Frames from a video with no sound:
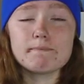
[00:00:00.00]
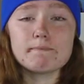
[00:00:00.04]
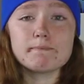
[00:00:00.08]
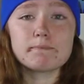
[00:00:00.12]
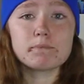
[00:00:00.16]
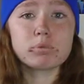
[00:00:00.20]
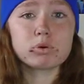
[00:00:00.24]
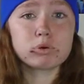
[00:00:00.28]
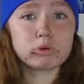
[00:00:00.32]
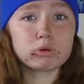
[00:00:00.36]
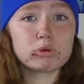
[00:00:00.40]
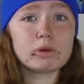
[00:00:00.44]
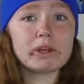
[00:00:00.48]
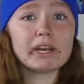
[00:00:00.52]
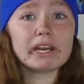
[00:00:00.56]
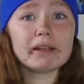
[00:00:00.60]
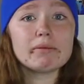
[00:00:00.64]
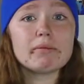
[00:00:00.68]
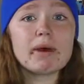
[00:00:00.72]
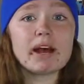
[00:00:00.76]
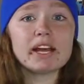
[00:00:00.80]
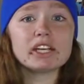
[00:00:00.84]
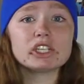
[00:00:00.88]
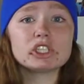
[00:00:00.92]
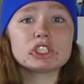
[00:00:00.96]
pretty
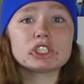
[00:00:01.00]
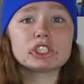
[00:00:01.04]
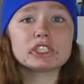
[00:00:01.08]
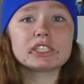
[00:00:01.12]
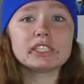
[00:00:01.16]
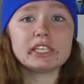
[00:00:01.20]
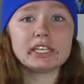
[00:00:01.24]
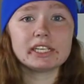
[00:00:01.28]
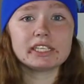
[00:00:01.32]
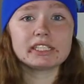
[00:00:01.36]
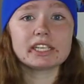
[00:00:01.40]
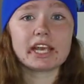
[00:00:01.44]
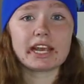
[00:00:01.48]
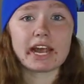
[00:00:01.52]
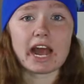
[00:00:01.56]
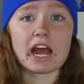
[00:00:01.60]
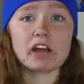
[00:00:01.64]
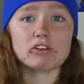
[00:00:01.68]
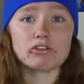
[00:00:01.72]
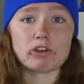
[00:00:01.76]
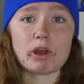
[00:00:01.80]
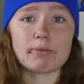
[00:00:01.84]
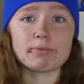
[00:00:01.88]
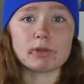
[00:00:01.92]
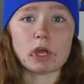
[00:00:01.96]
much since I got
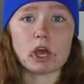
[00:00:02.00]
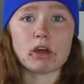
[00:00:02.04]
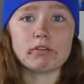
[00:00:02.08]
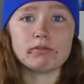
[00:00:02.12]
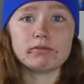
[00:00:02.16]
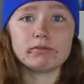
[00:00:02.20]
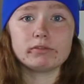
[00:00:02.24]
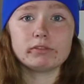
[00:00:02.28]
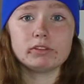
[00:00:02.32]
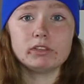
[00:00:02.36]
dropped off.